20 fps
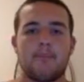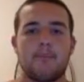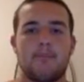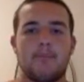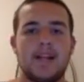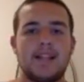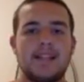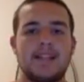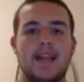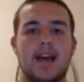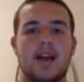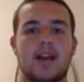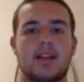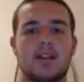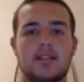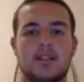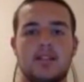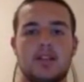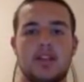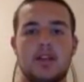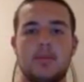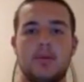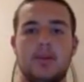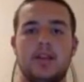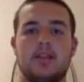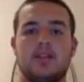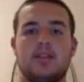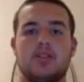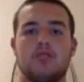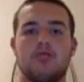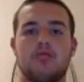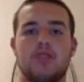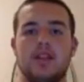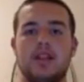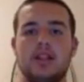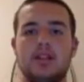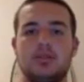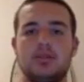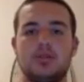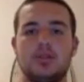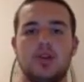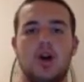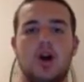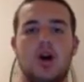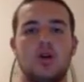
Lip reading: My next tip is to really do your